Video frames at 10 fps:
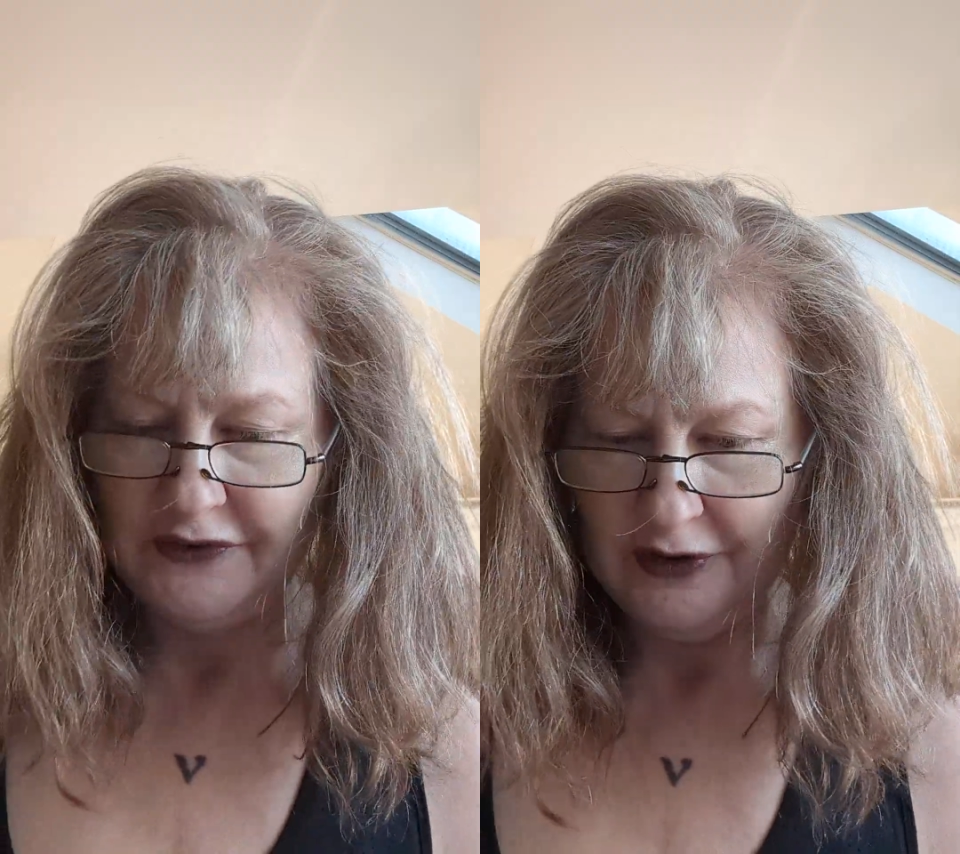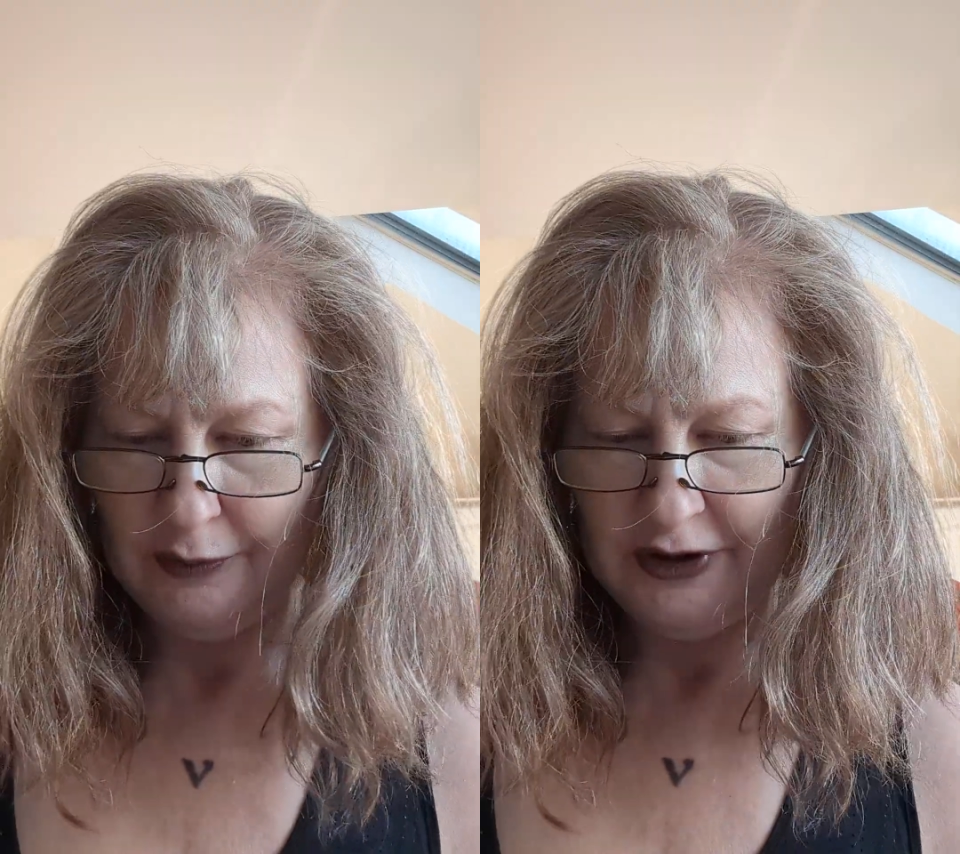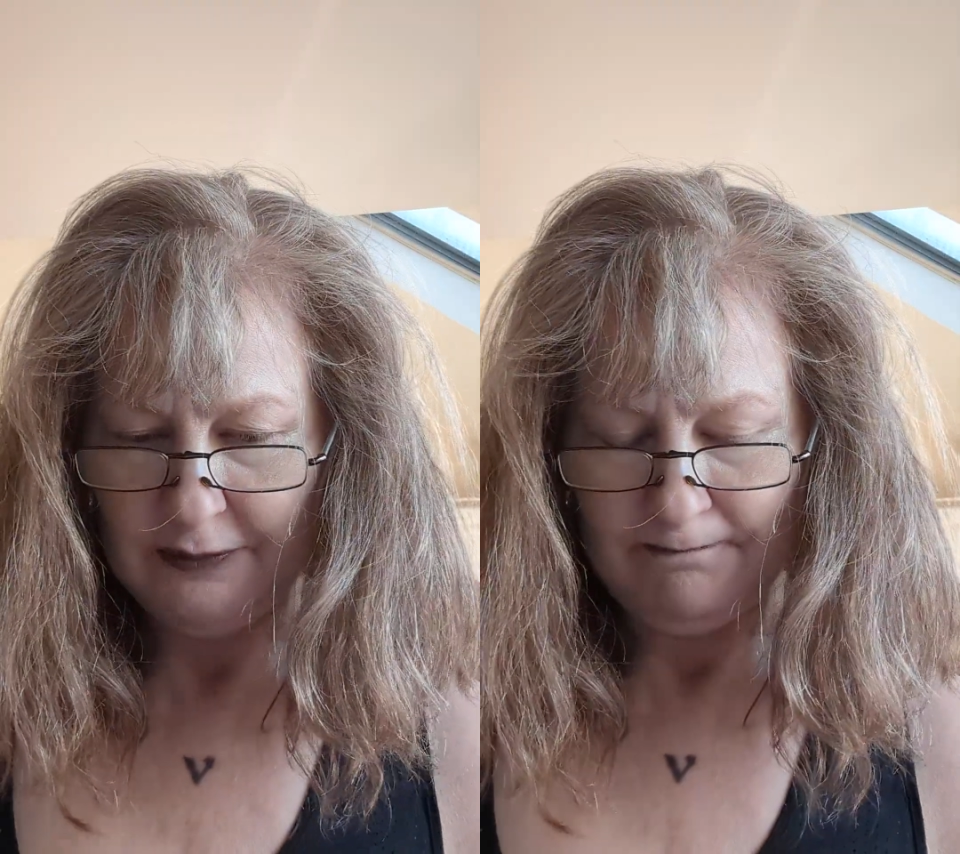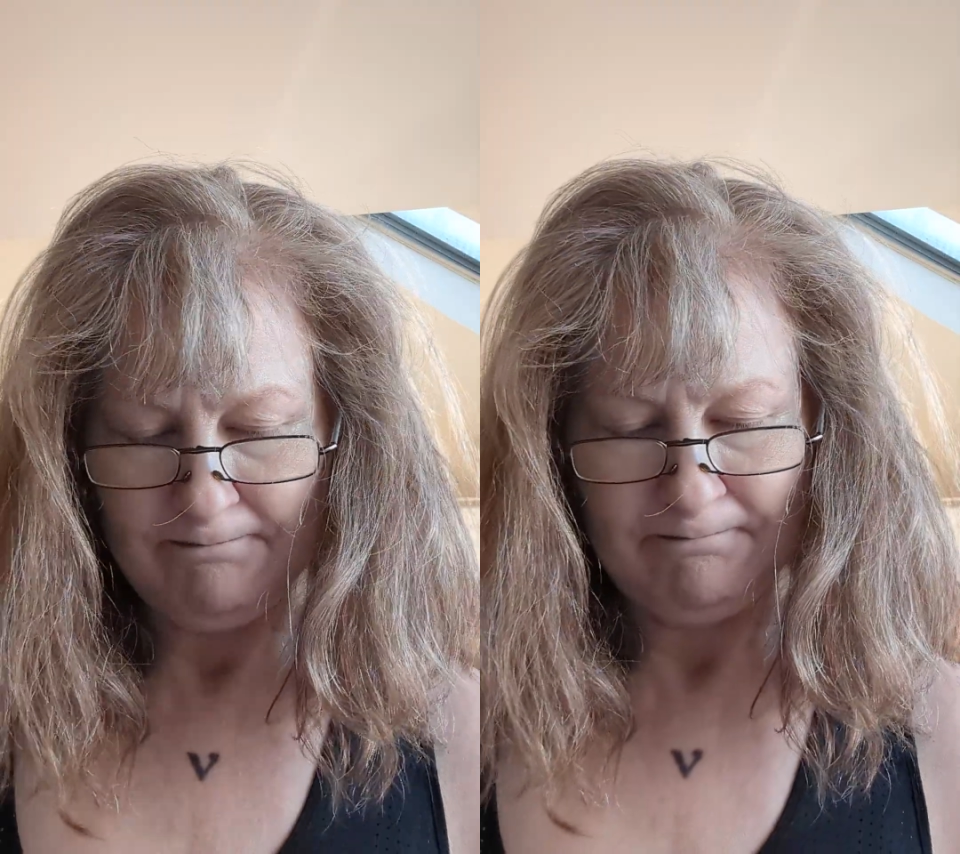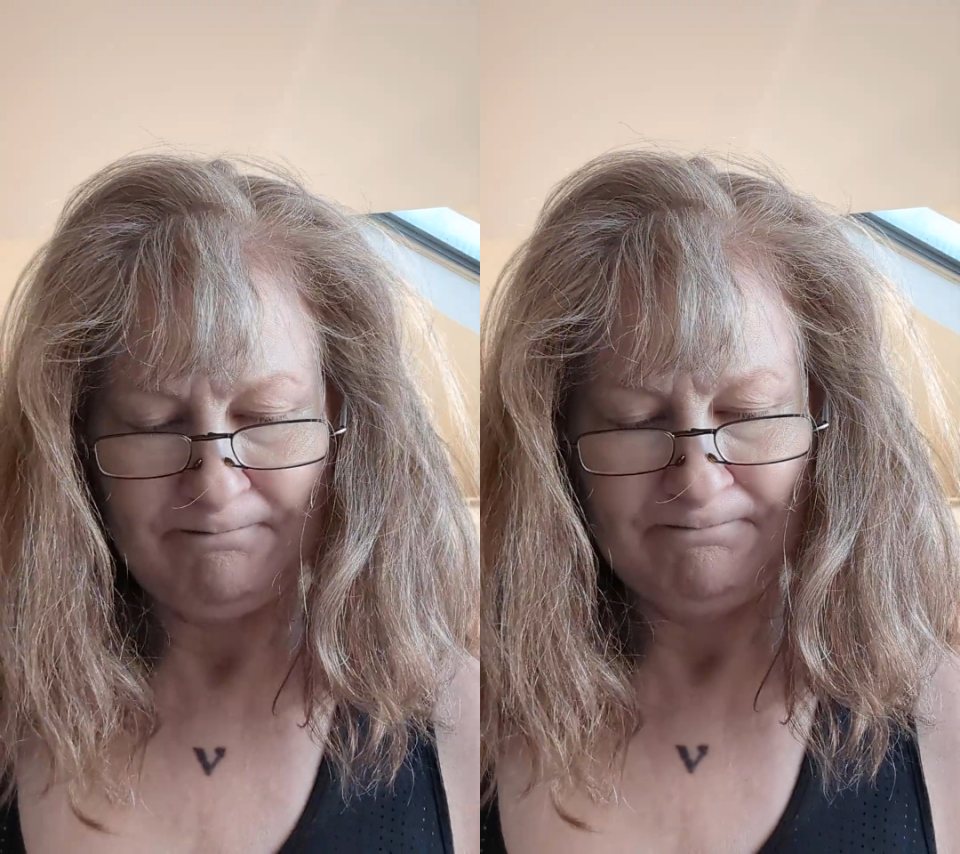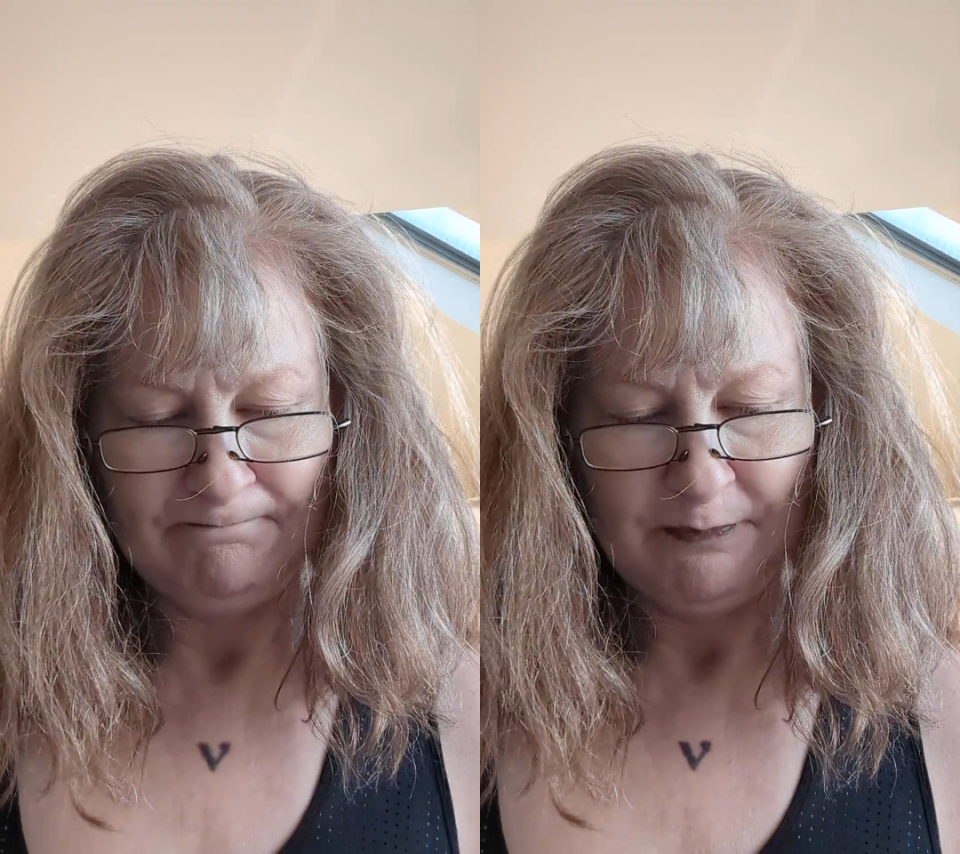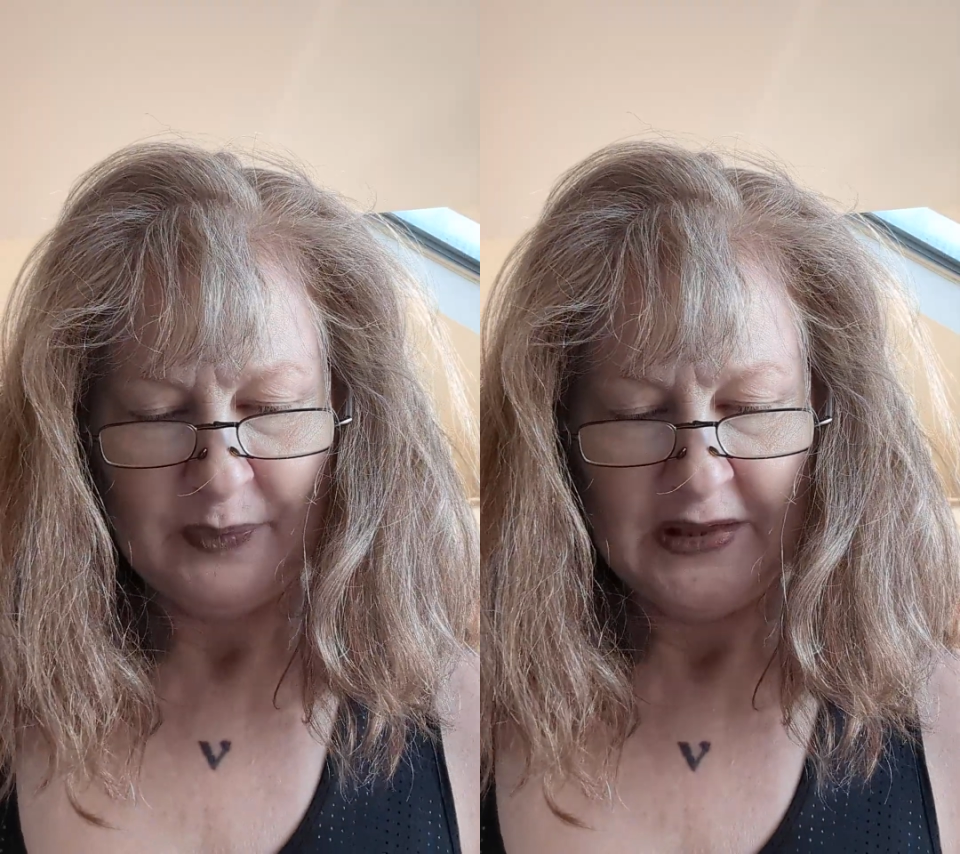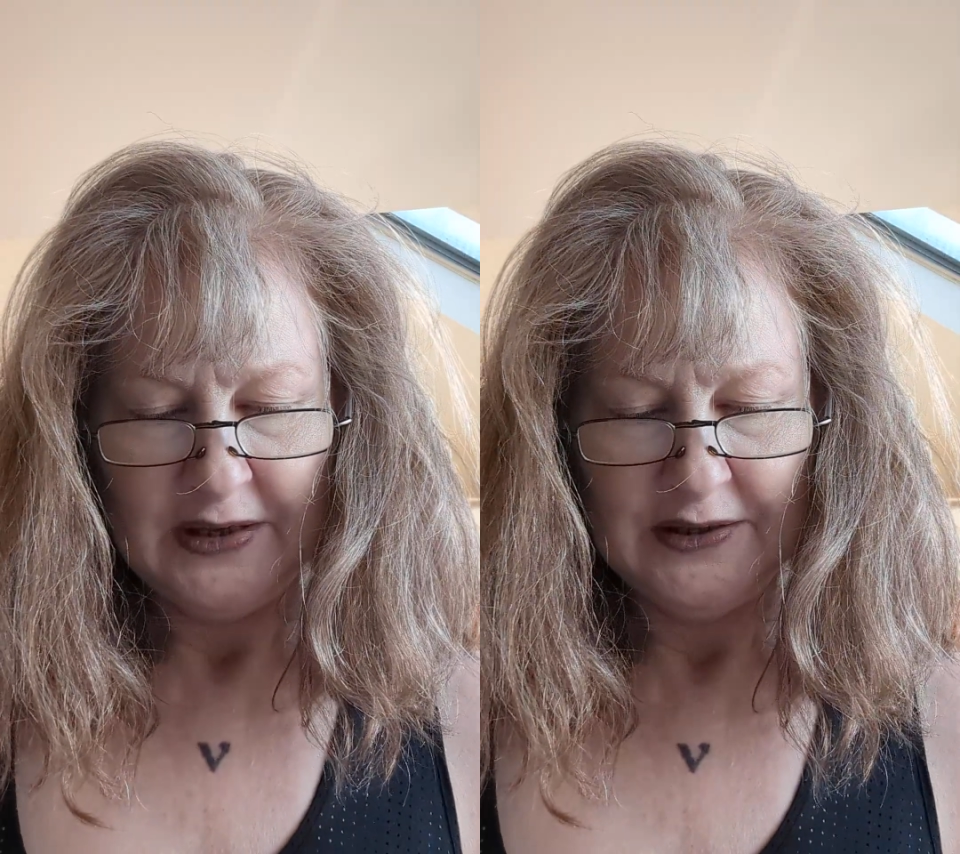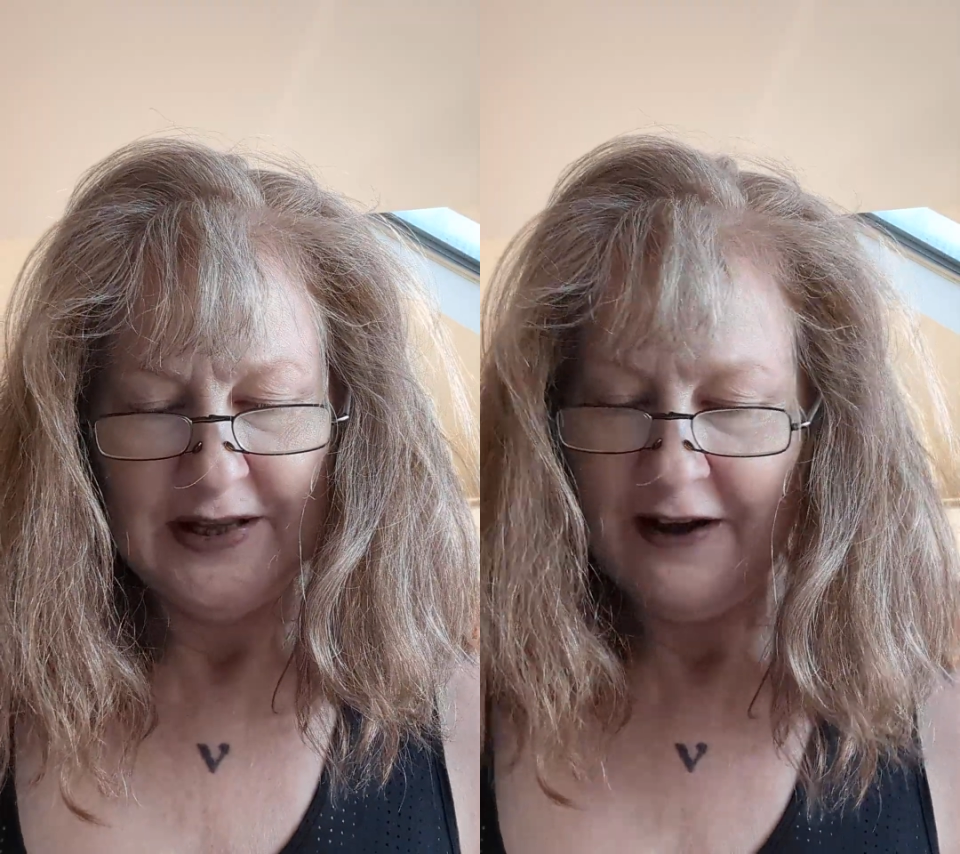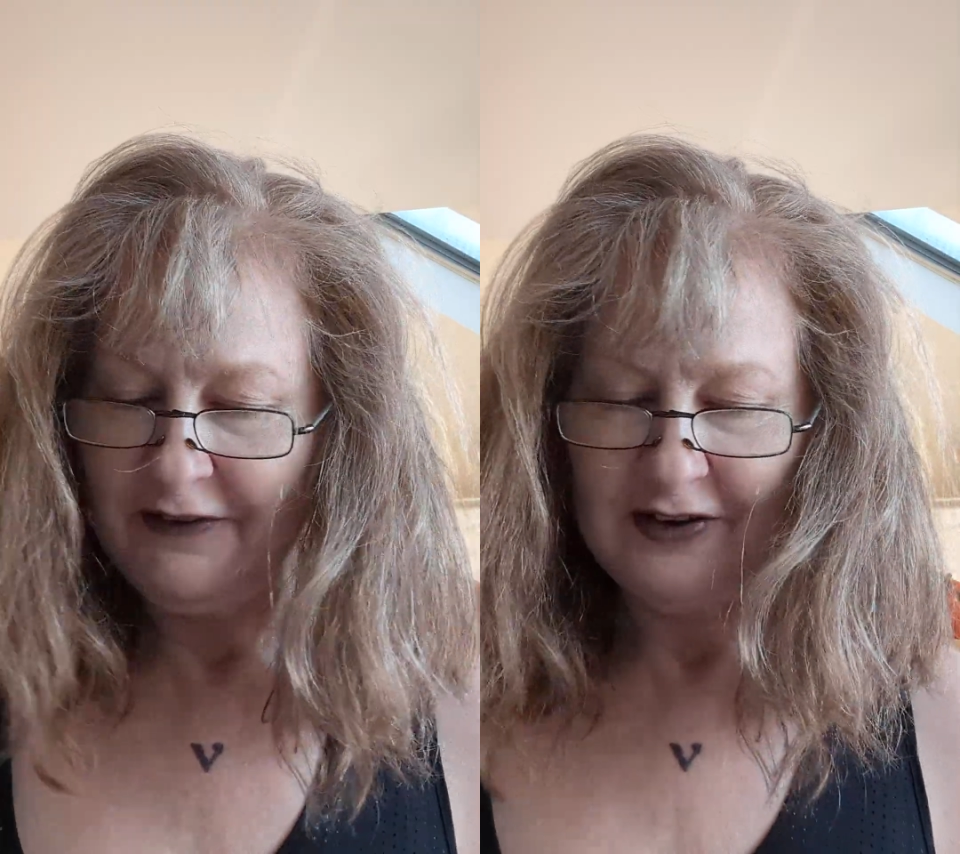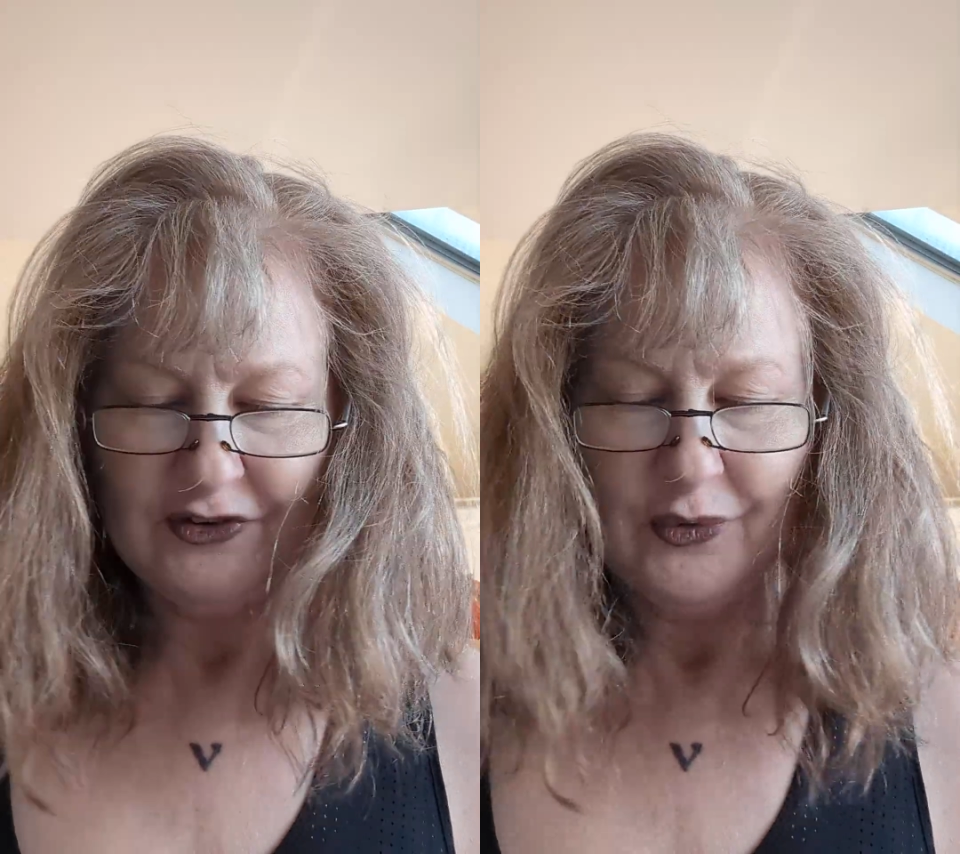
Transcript: cinema, laughing